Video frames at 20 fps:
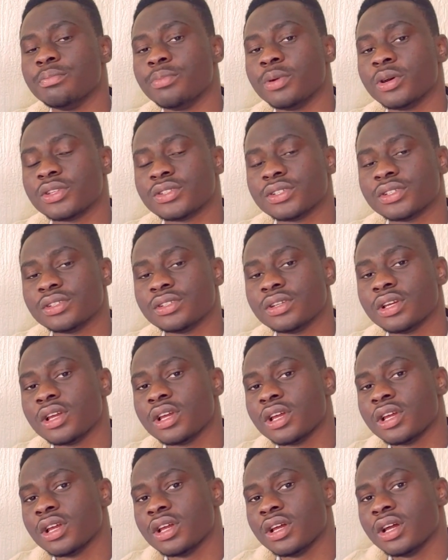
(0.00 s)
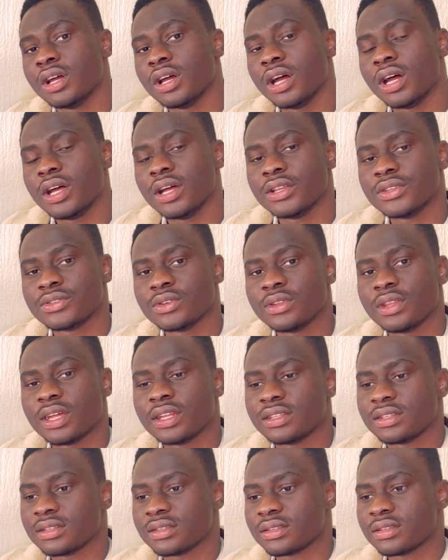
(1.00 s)
button so
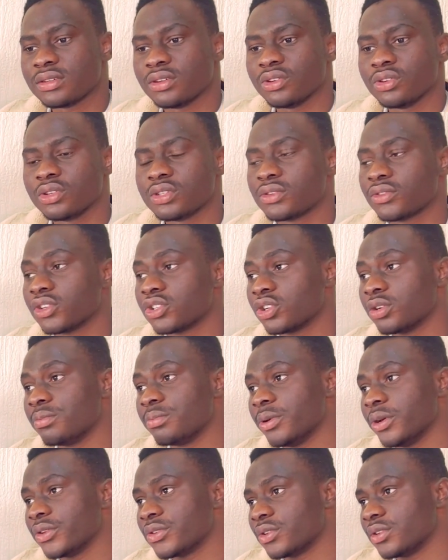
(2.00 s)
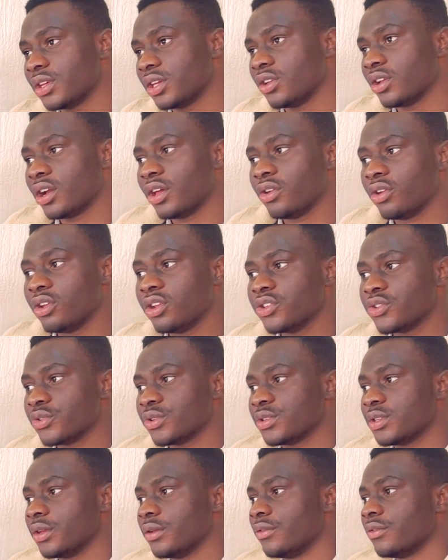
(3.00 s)
that your notification bell, so that you can always
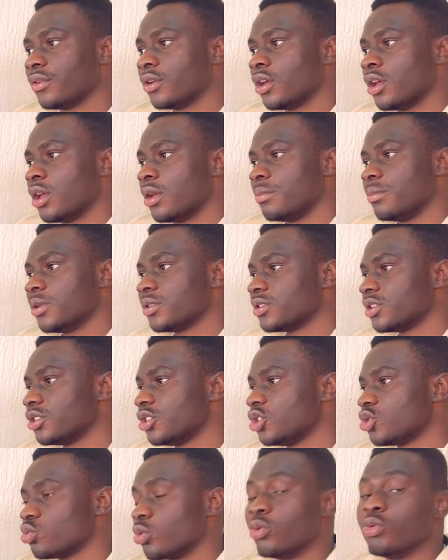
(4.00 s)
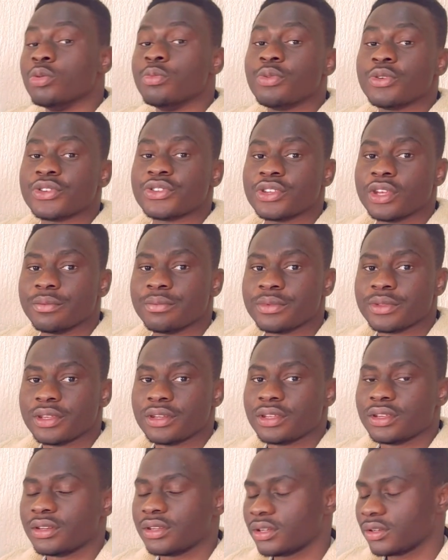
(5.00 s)
receive messages when we post something,
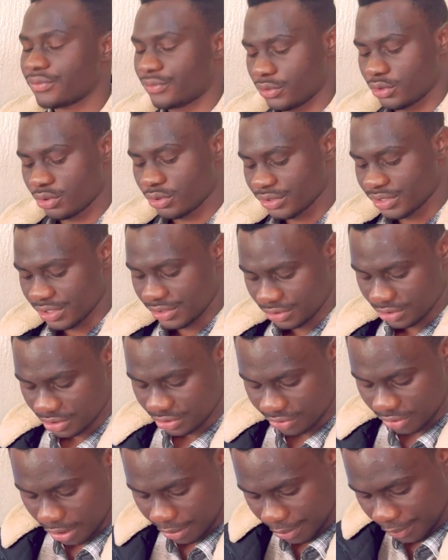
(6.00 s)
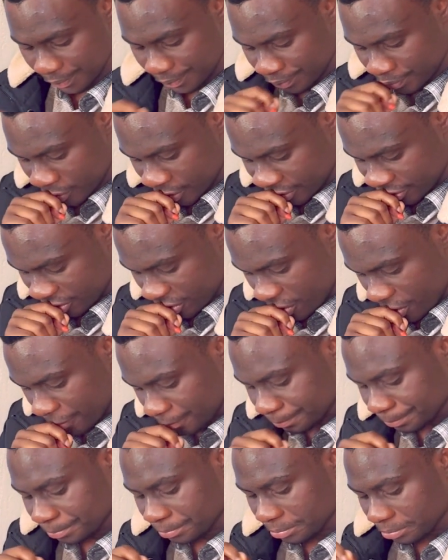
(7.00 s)
and then follow us and subscribe. So
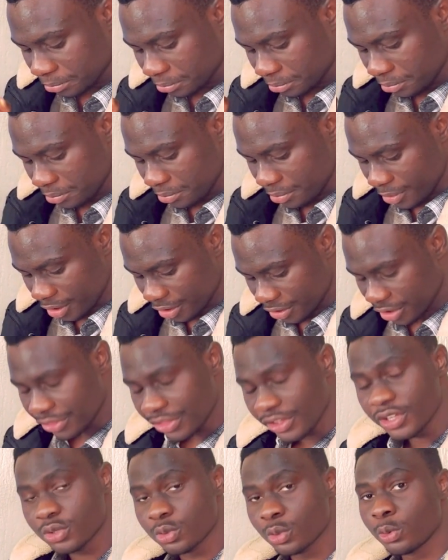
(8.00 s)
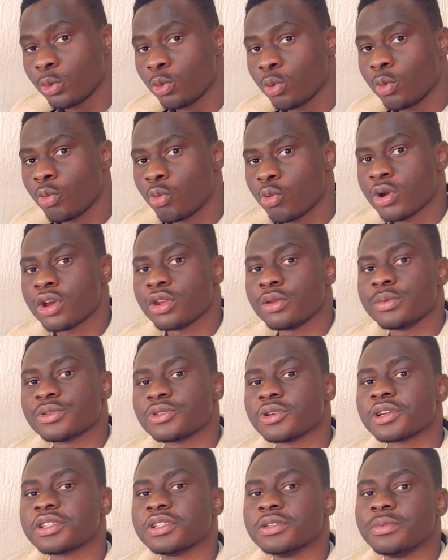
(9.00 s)
the things we're going to be
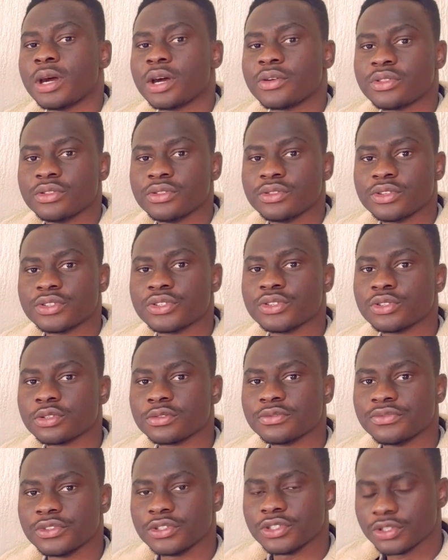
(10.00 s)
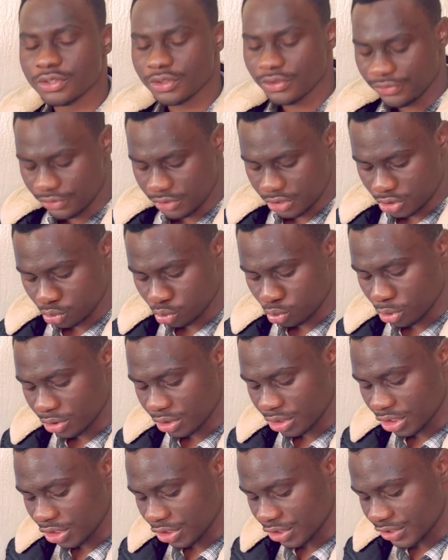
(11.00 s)
talking about in this YouTube video, the first
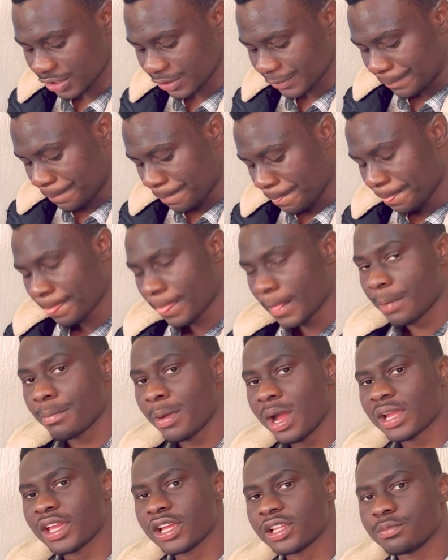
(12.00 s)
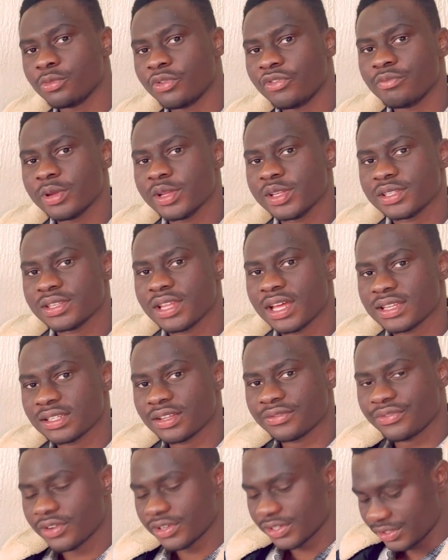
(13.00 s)
one is market movements. That's the
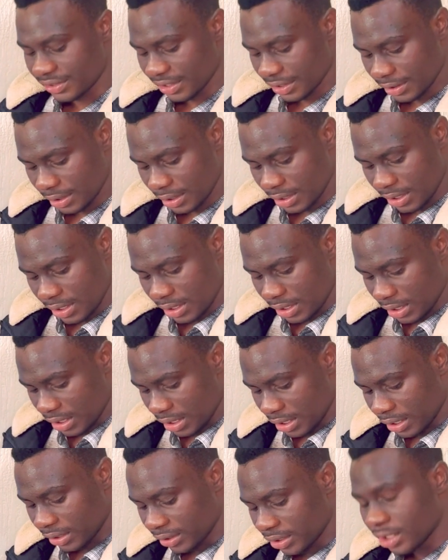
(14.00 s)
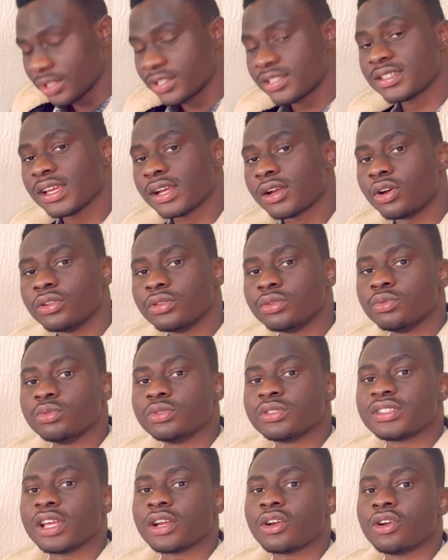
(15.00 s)
first thing. And then
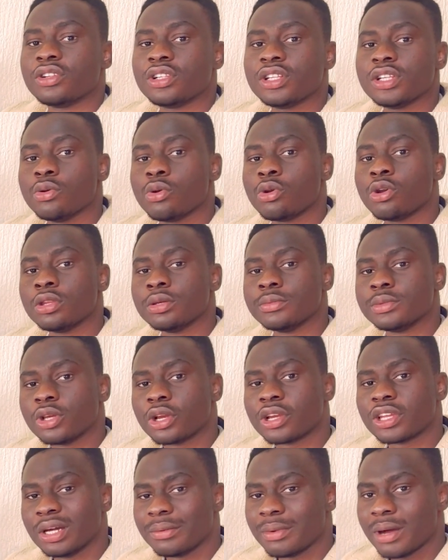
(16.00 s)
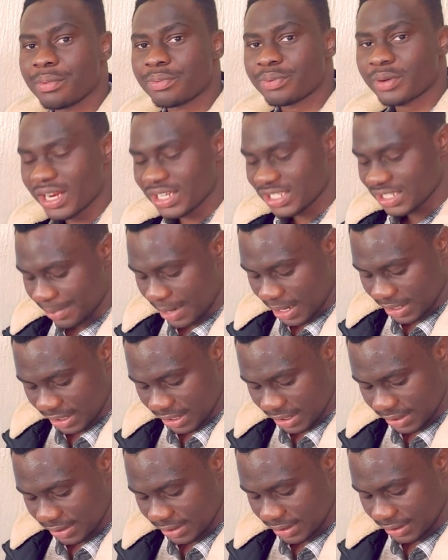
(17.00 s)
secondly, we're going to be talking about price
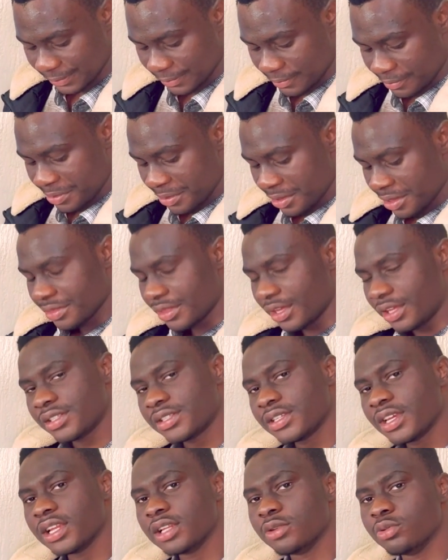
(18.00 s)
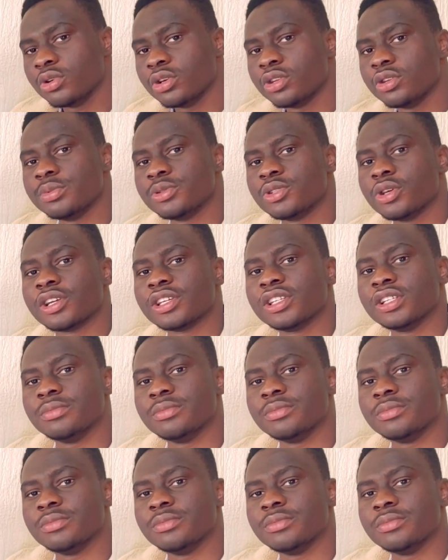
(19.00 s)
patterns. Then third, we're going to be talking